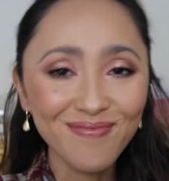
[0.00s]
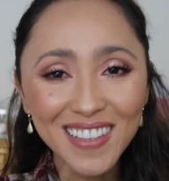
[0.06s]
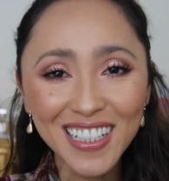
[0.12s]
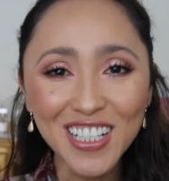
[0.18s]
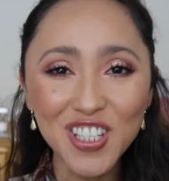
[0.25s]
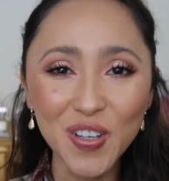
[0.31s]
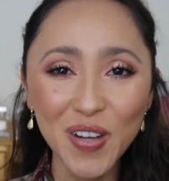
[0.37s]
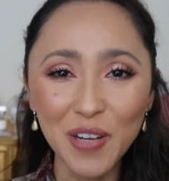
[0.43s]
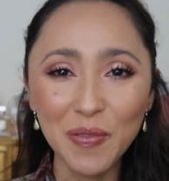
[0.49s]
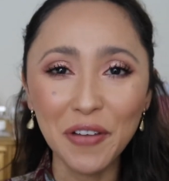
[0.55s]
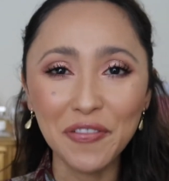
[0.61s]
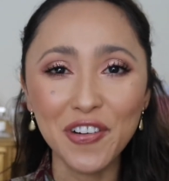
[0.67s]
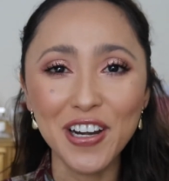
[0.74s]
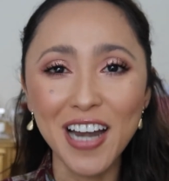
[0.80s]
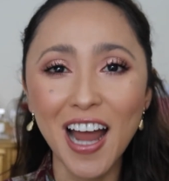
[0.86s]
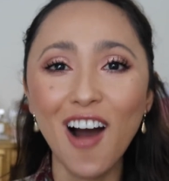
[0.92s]
So anyway,
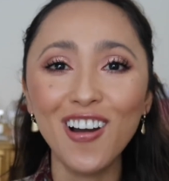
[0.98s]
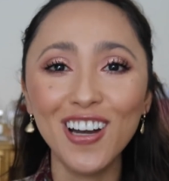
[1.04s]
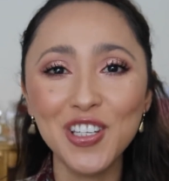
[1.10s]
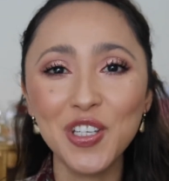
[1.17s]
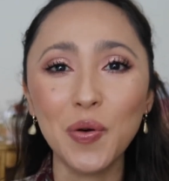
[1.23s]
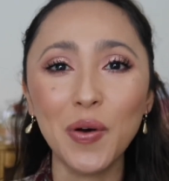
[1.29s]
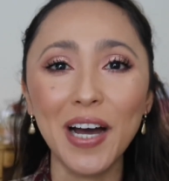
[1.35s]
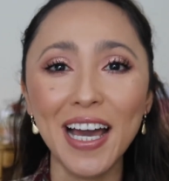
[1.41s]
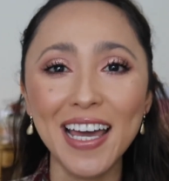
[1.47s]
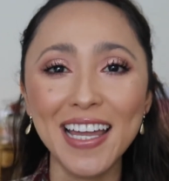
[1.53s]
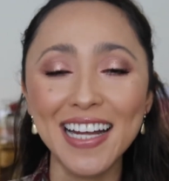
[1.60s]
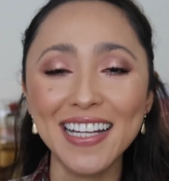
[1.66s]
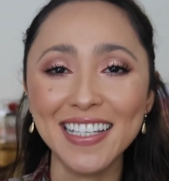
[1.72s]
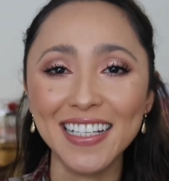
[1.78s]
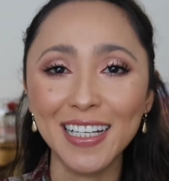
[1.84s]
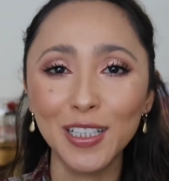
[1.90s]
for now, let's go ahead
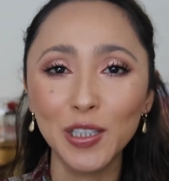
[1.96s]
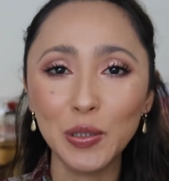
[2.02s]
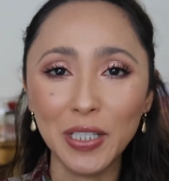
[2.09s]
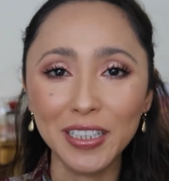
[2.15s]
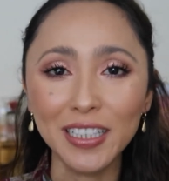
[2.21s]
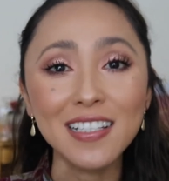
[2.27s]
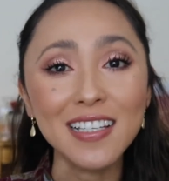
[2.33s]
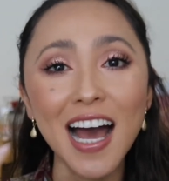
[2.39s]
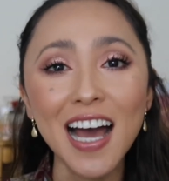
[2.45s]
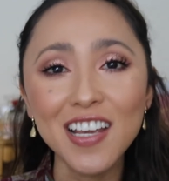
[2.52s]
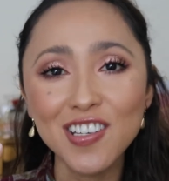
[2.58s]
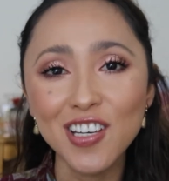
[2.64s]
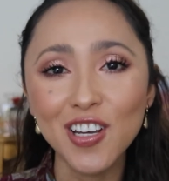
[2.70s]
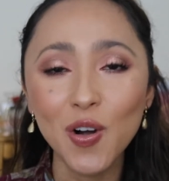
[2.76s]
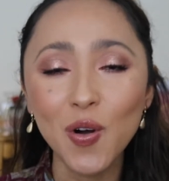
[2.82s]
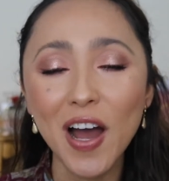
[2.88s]
and take a look at this
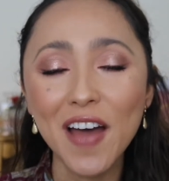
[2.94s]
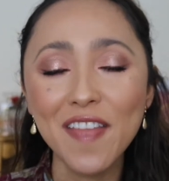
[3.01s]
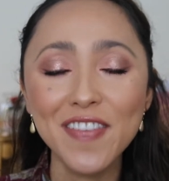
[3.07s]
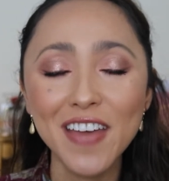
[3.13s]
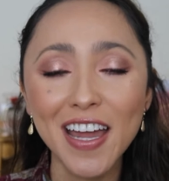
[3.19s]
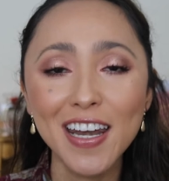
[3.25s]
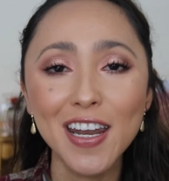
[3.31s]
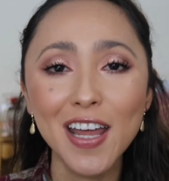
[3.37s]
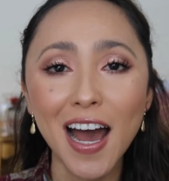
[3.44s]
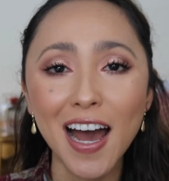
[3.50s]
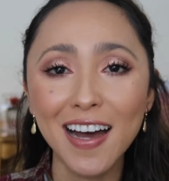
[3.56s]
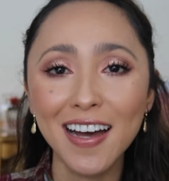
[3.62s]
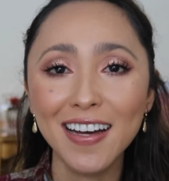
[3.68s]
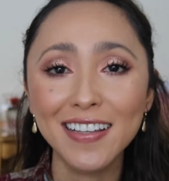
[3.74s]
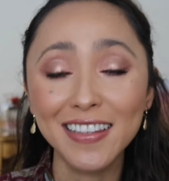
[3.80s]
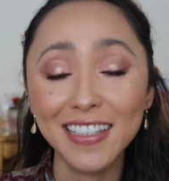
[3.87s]
eyeshadow, and then
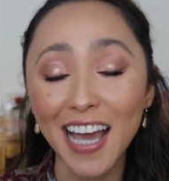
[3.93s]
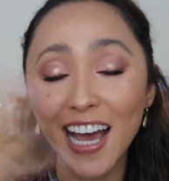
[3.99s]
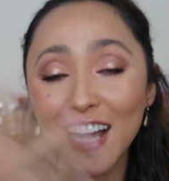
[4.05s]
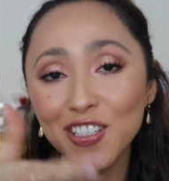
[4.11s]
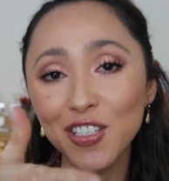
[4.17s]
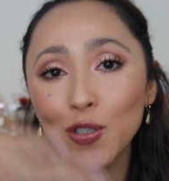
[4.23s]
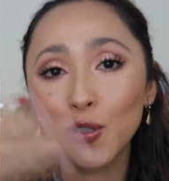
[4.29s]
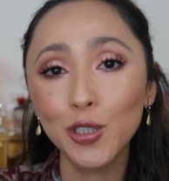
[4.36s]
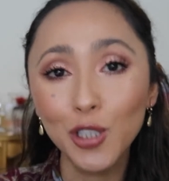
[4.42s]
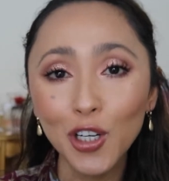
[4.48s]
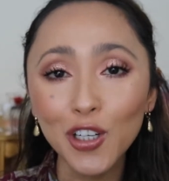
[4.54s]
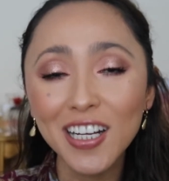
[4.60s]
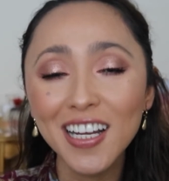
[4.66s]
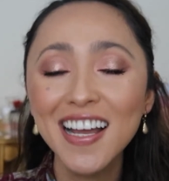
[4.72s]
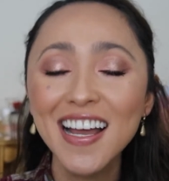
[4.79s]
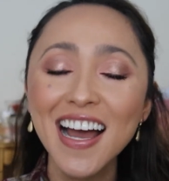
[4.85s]
the eyeshadow look,
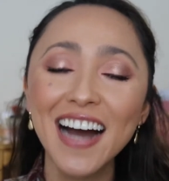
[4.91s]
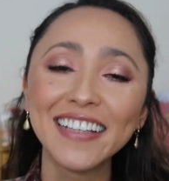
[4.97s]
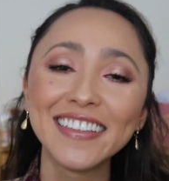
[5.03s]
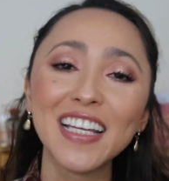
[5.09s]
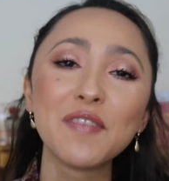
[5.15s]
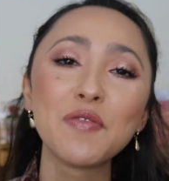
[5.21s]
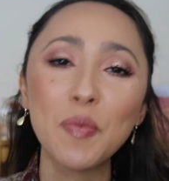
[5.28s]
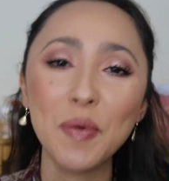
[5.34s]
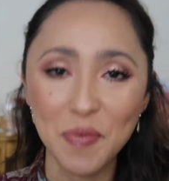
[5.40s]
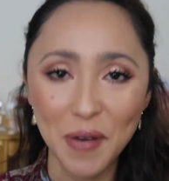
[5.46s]
the packaging. And then we'll be right